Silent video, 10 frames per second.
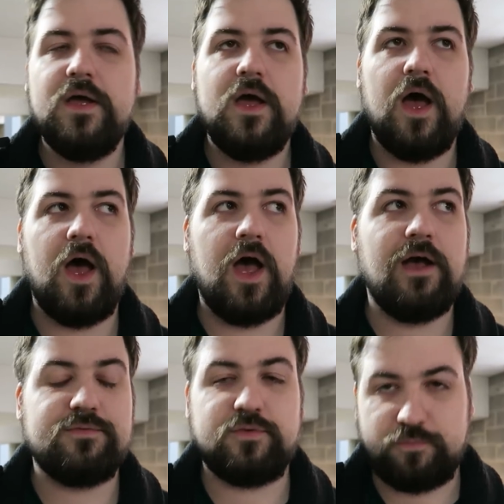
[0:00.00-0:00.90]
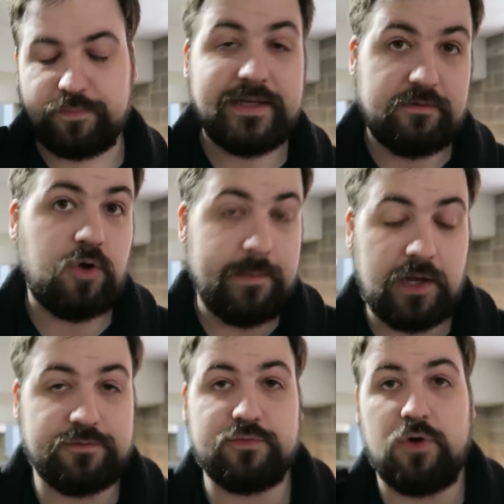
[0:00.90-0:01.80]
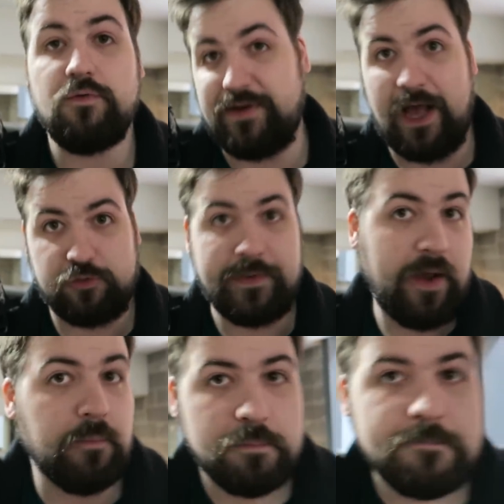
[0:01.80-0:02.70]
Yeah. Uh, please comment, like, subscribe. Really helps me out.